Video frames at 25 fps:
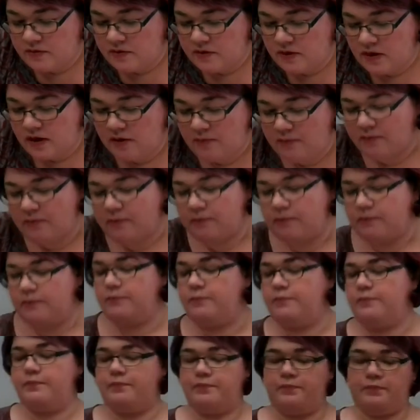1, 2. Yep.
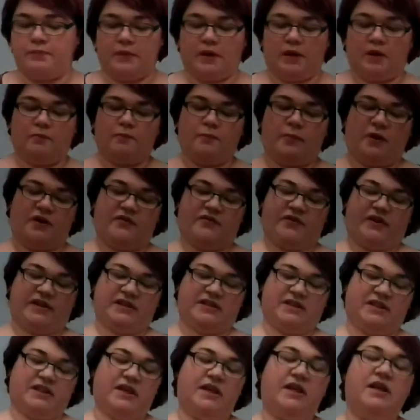
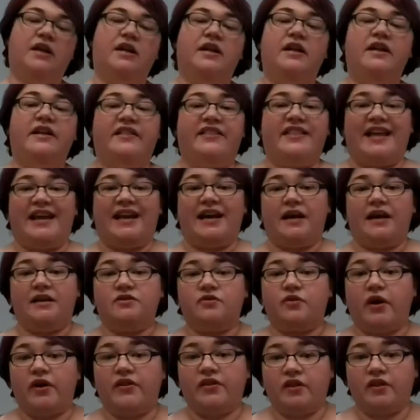Perfect. Then I
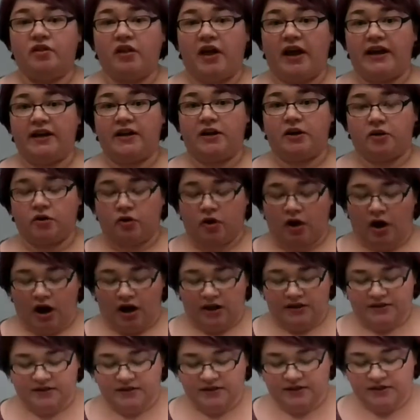draw the line
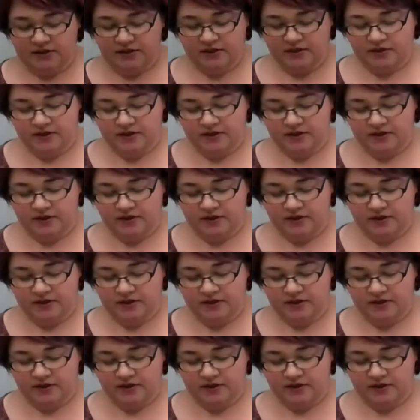across.